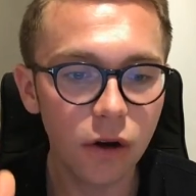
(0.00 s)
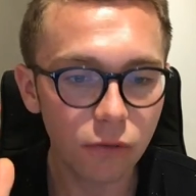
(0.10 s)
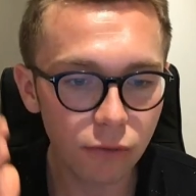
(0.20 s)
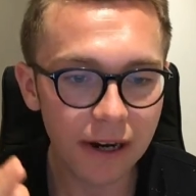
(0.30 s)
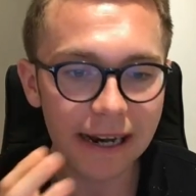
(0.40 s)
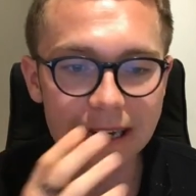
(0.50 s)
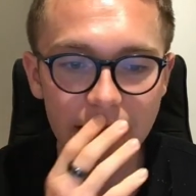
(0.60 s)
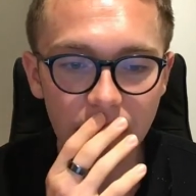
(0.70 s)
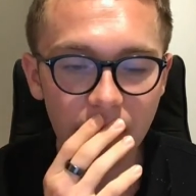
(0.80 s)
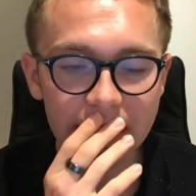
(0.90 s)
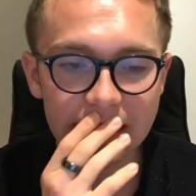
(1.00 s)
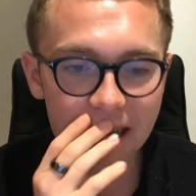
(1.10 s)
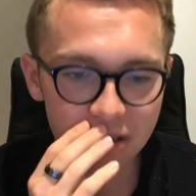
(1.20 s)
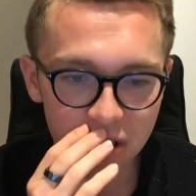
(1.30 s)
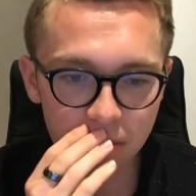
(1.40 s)
really going the
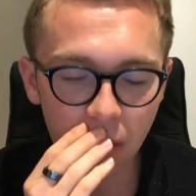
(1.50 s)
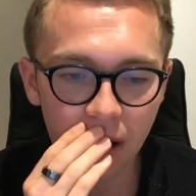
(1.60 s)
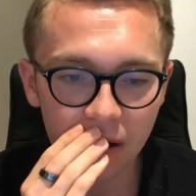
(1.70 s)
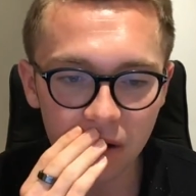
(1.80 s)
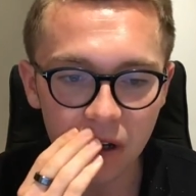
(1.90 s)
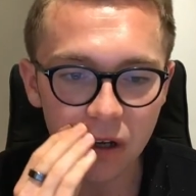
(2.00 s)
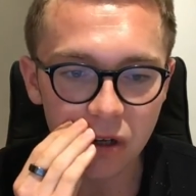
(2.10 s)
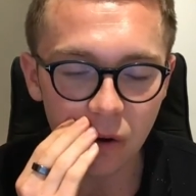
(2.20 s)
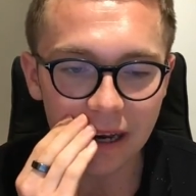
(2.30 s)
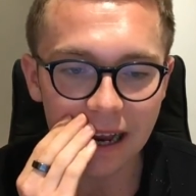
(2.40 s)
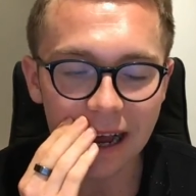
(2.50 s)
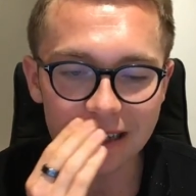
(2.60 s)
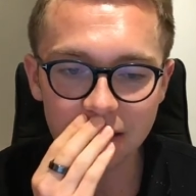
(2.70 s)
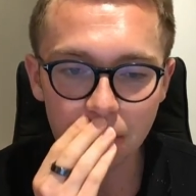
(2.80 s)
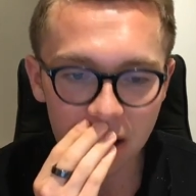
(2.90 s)
extra mile, doing
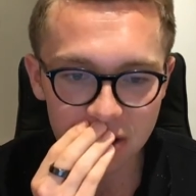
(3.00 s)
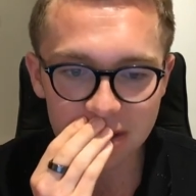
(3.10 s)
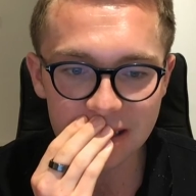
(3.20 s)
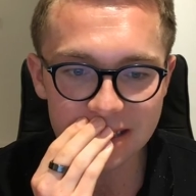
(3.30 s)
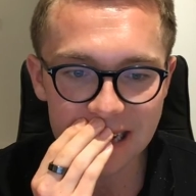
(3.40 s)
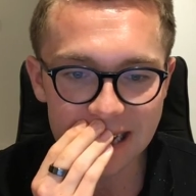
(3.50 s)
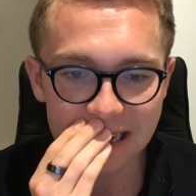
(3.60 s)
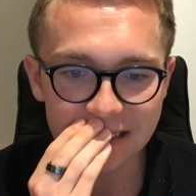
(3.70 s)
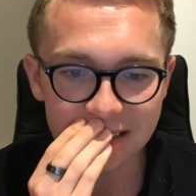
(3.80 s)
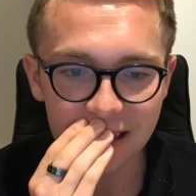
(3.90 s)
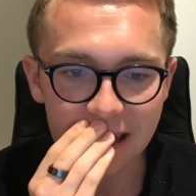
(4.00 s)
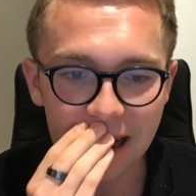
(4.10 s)
as much as it takes,